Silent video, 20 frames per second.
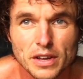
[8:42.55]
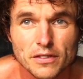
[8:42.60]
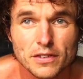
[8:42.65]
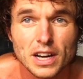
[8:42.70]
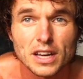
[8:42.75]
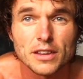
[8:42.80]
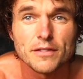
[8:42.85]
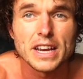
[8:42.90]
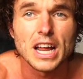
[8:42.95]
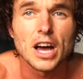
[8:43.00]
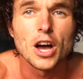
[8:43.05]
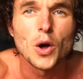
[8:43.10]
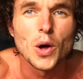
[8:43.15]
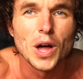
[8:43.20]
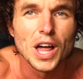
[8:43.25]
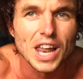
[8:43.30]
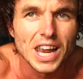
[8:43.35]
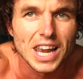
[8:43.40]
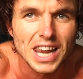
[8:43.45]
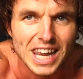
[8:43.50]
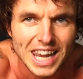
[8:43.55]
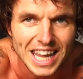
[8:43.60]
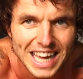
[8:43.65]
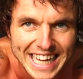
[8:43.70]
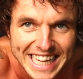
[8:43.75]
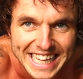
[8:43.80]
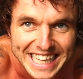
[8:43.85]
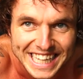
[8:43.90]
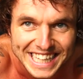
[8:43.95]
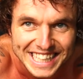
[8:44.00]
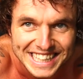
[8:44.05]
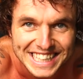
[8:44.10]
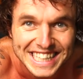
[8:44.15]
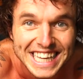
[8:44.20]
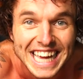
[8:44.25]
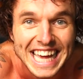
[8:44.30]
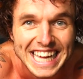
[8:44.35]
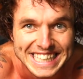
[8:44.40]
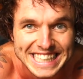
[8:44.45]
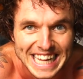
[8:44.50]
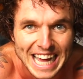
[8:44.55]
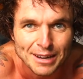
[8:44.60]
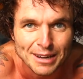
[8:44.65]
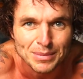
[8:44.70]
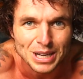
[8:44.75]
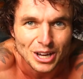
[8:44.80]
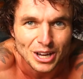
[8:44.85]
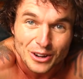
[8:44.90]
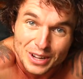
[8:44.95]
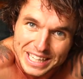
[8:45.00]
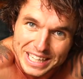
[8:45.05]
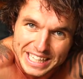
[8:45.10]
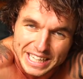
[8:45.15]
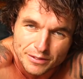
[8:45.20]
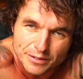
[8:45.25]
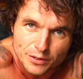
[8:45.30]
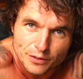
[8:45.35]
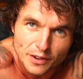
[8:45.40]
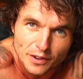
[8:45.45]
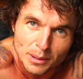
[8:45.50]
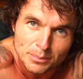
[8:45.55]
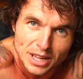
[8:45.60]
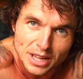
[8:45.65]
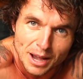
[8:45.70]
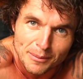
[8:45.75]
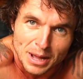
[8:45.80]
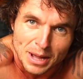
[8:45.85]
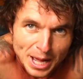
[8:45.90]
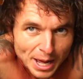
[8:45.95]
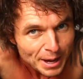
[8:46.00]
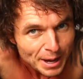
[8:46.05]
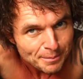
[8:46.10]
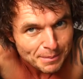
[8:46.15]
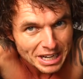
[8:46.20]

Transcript: If you like the video, uh, like it down below, give us a thumbs up.